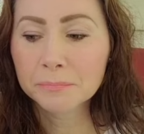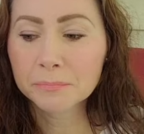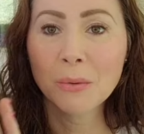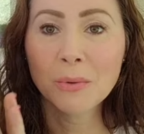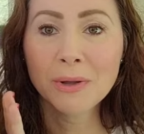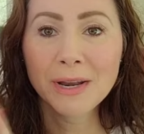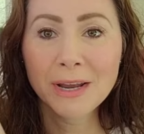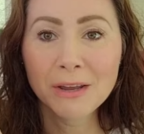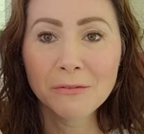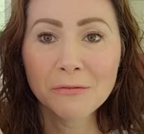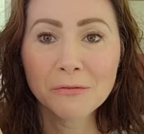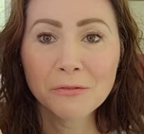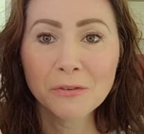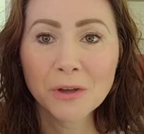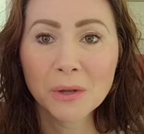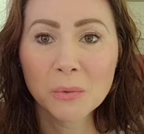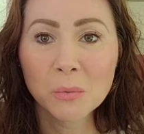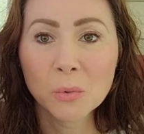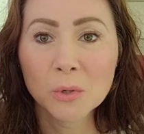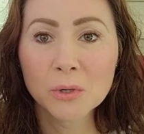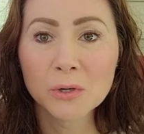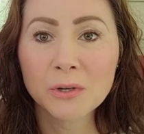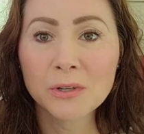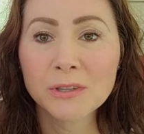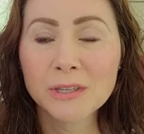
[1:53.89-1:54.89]
What a
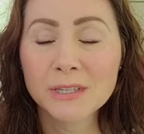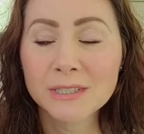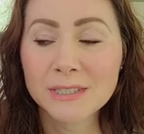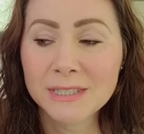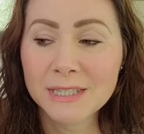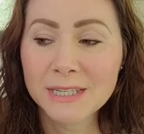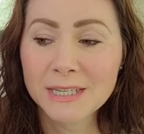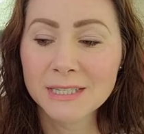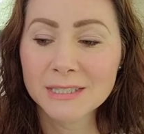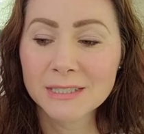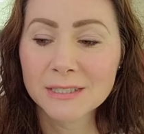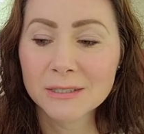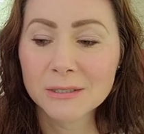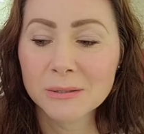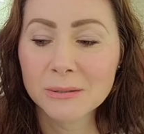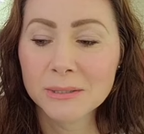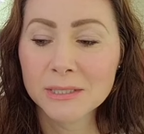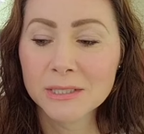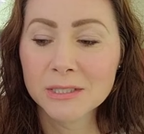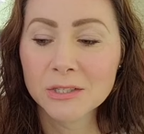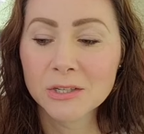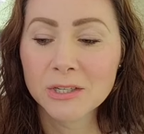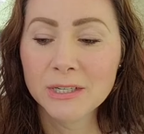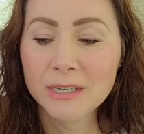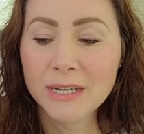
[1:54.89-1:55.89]
fun world that C.S.
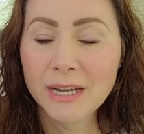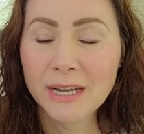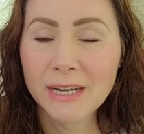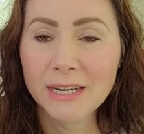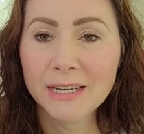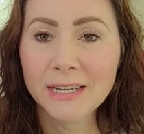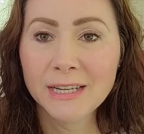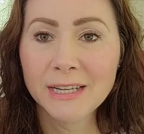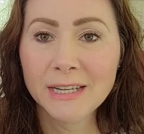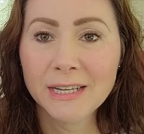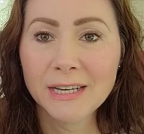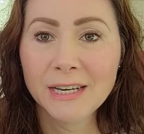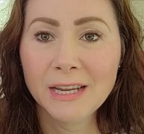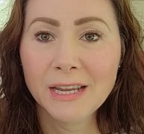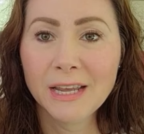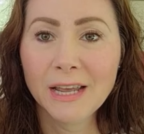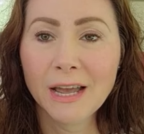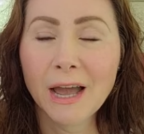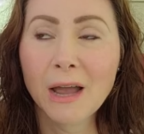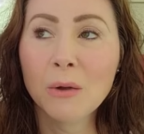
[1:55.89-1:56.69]
Lewis created.